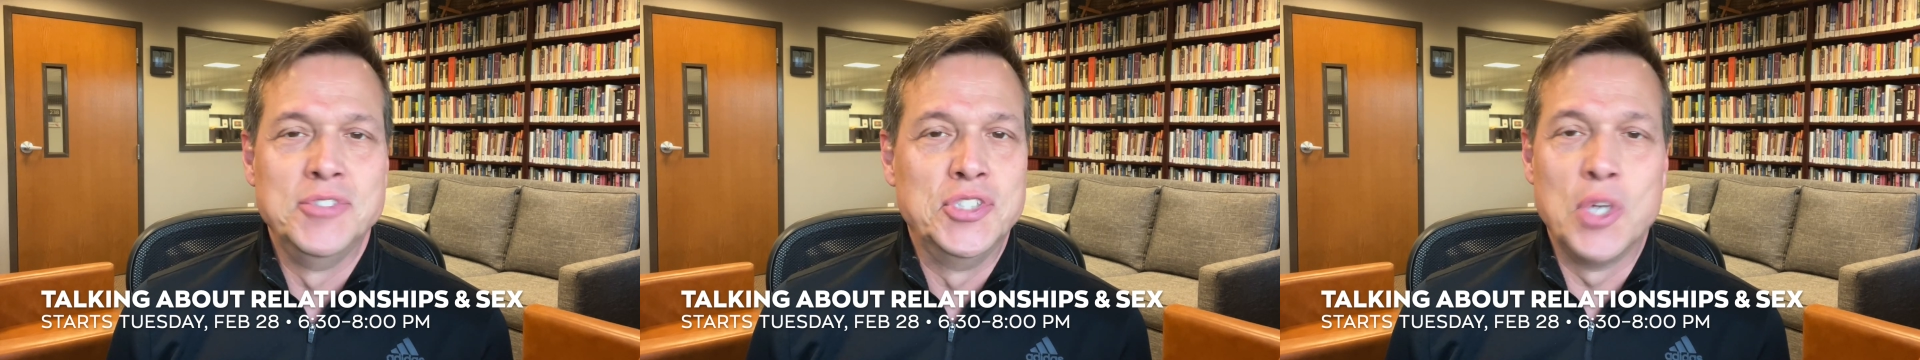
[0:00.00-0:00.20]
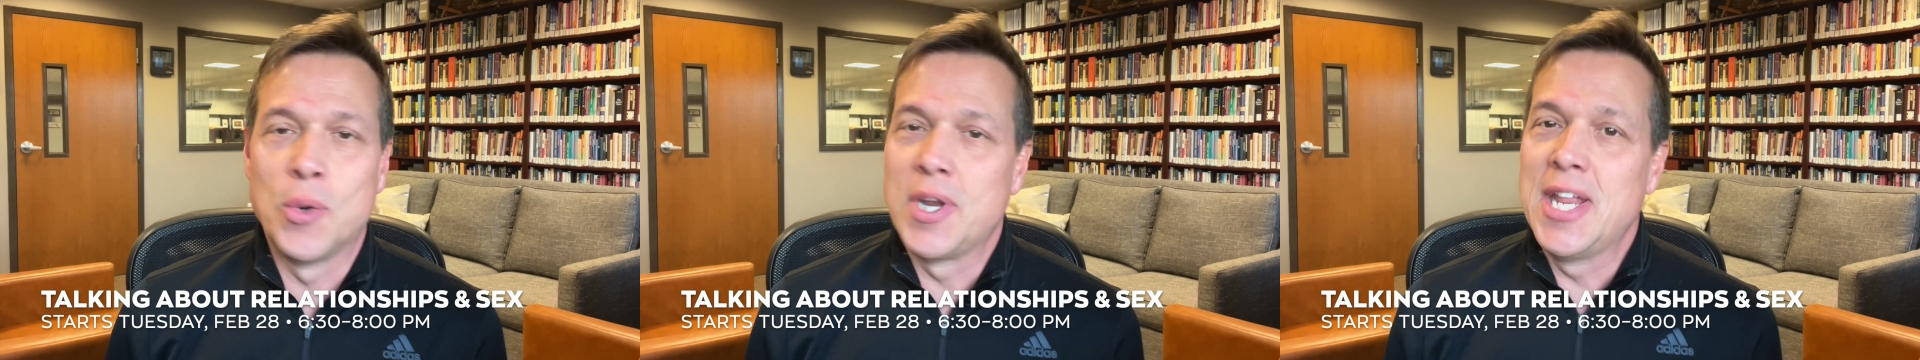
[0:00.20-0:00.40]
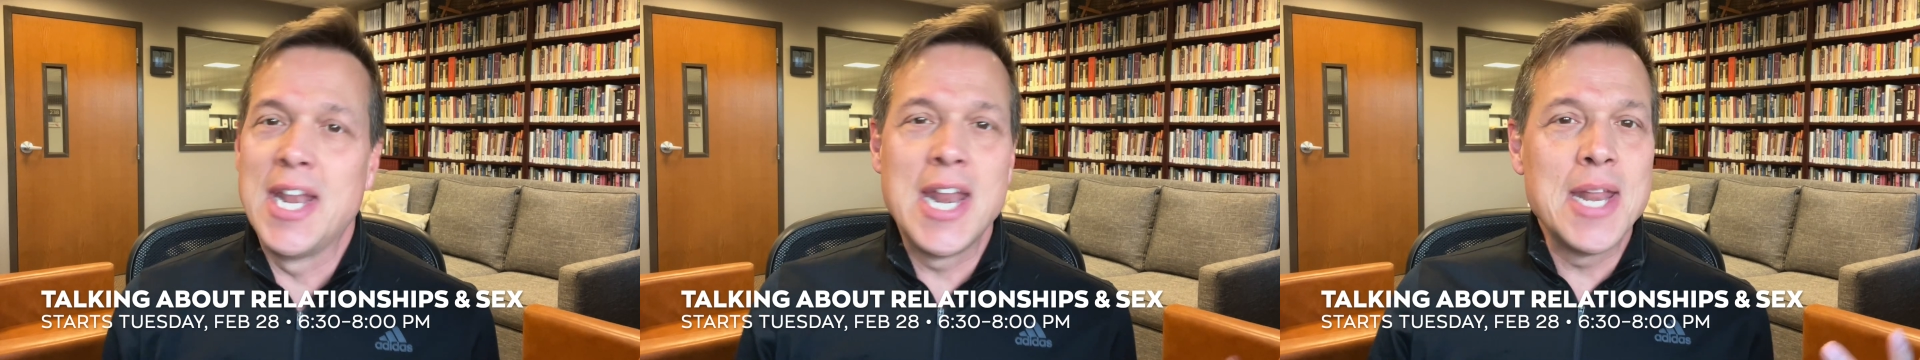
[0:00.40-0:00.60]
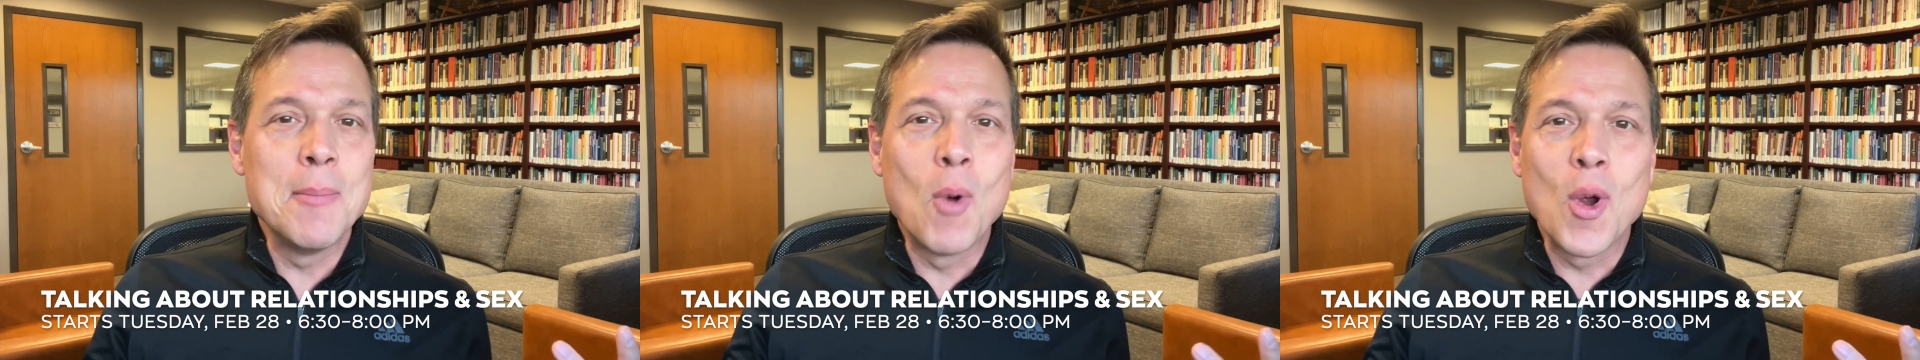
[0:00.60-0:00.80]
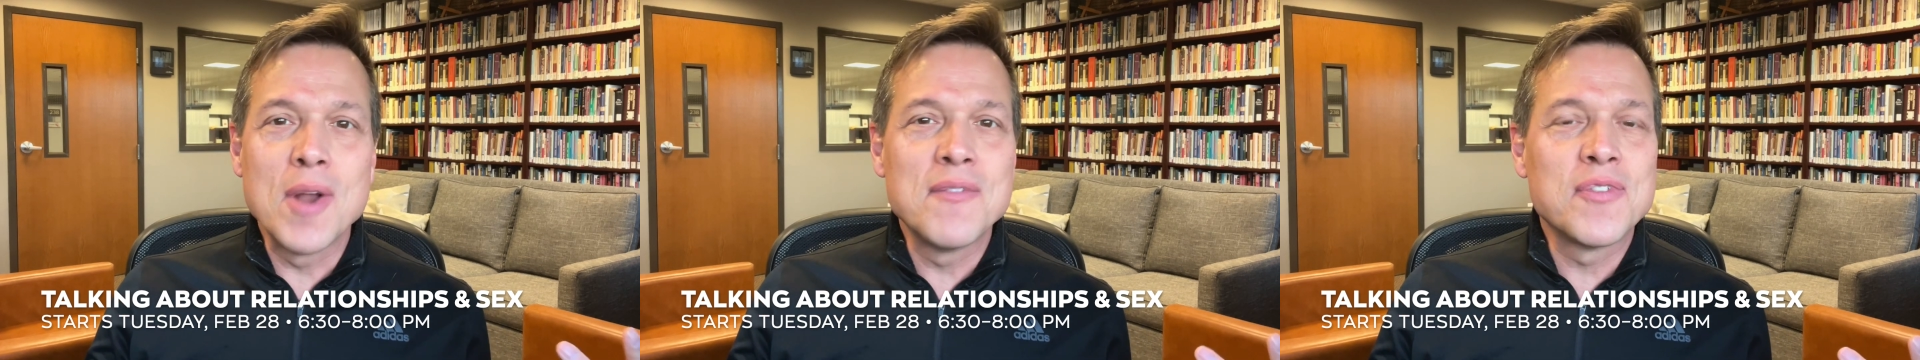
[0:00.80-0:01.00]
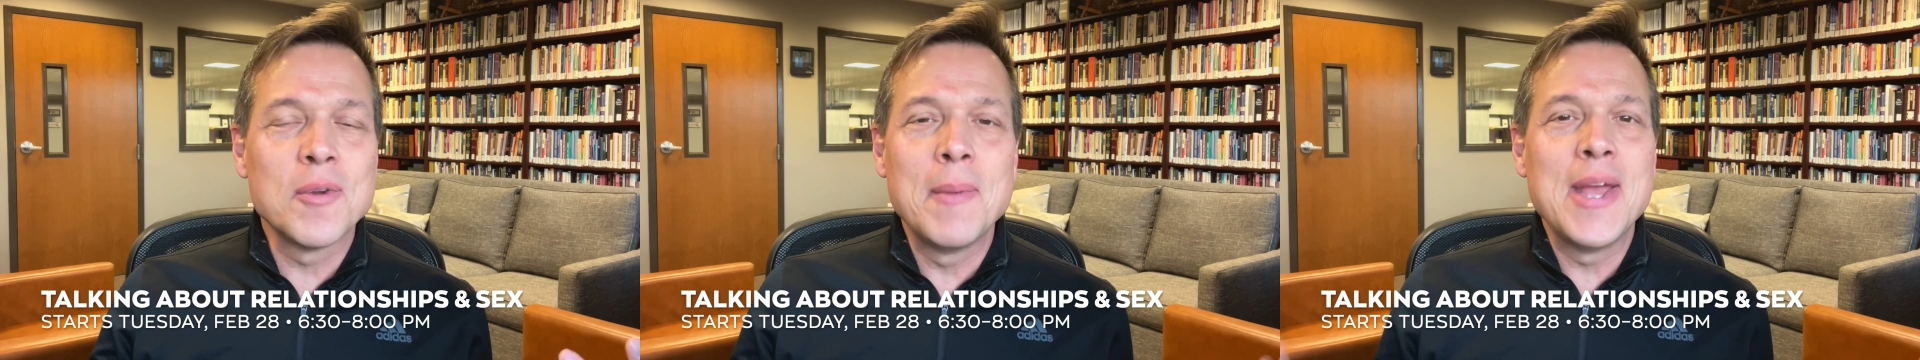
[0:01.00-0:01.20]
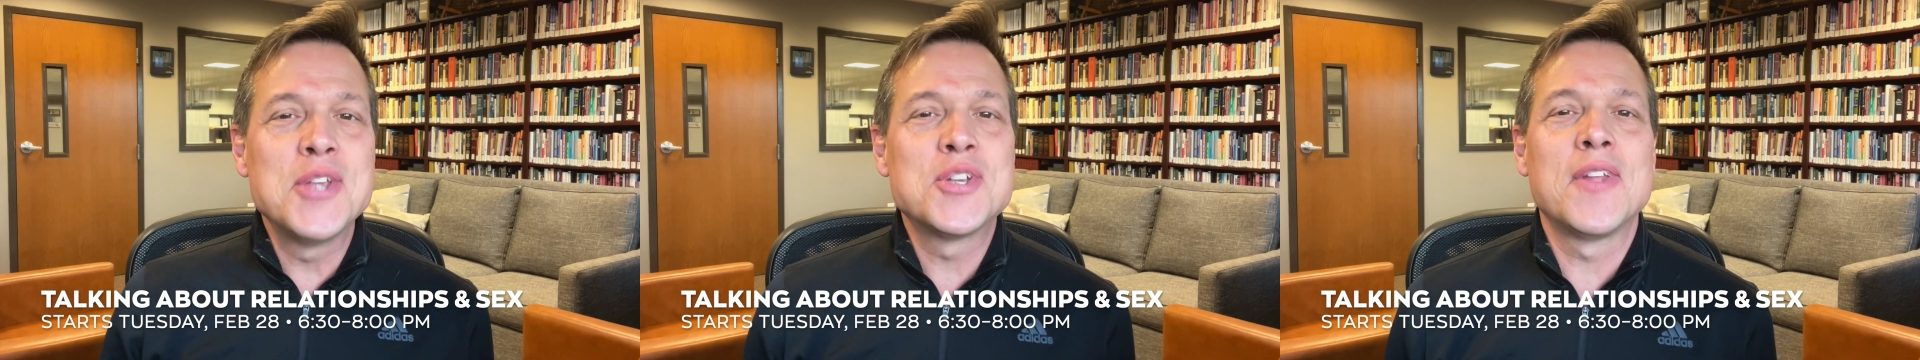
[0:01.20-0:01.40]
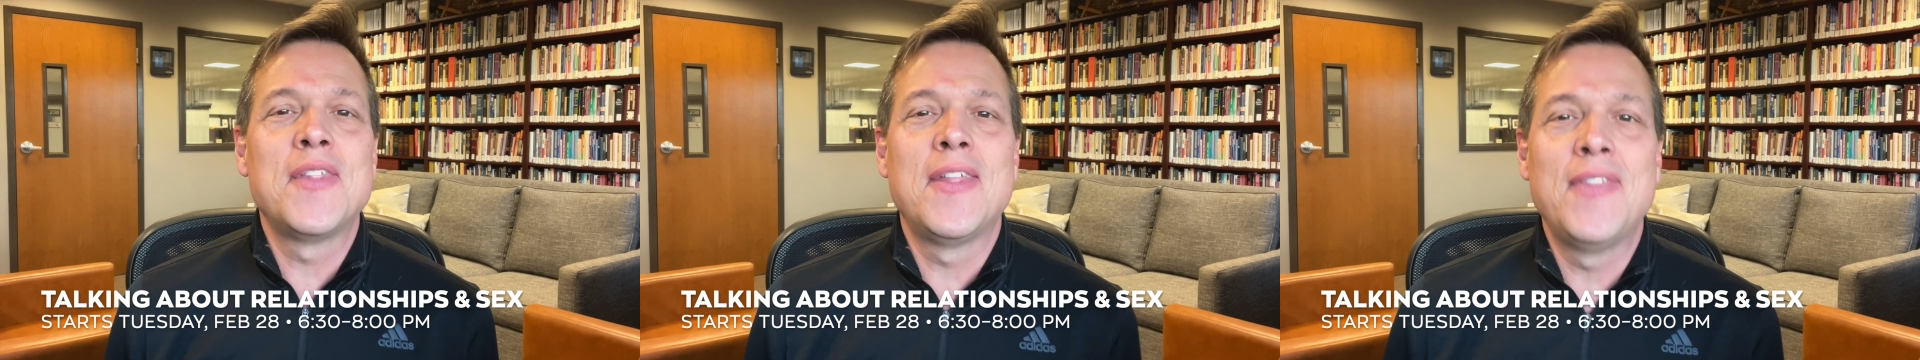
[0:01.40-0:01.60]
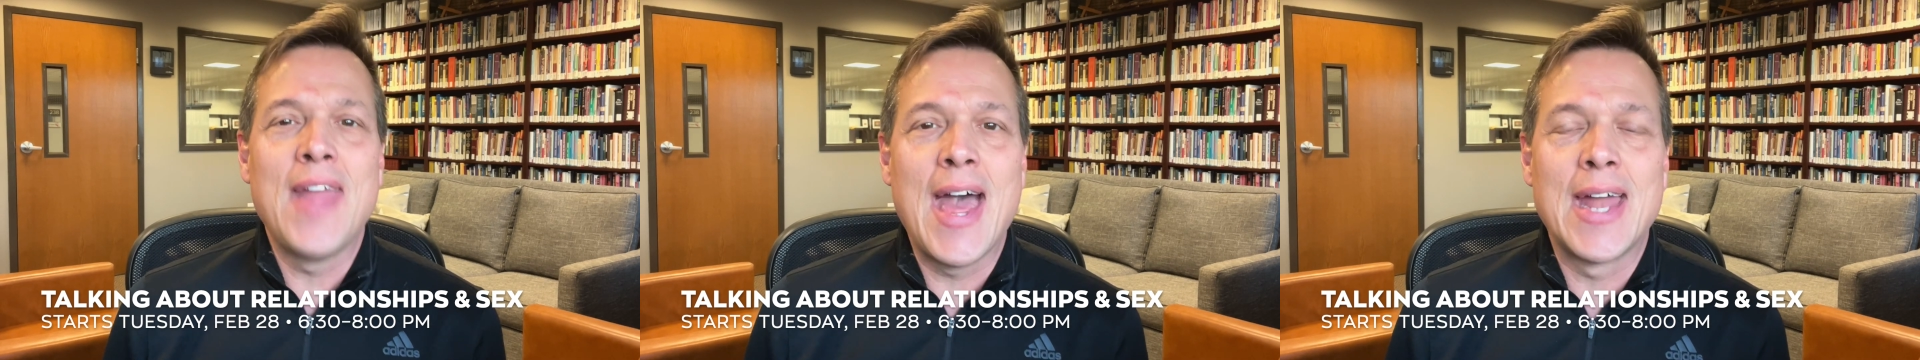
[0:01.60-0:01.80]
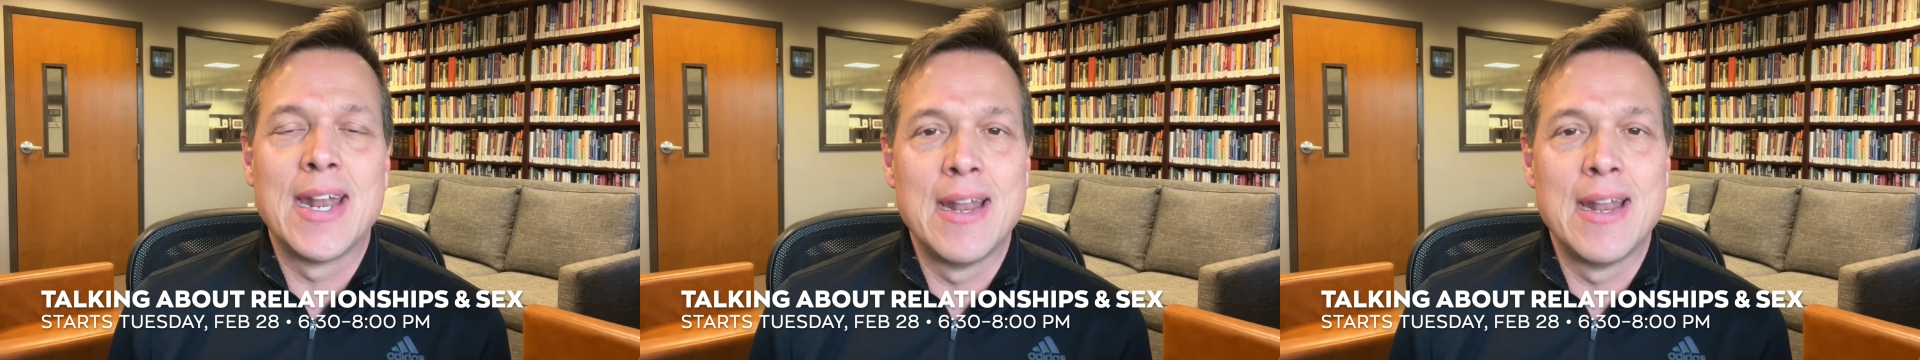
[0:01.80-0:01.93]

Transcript: Don't need any more information than that,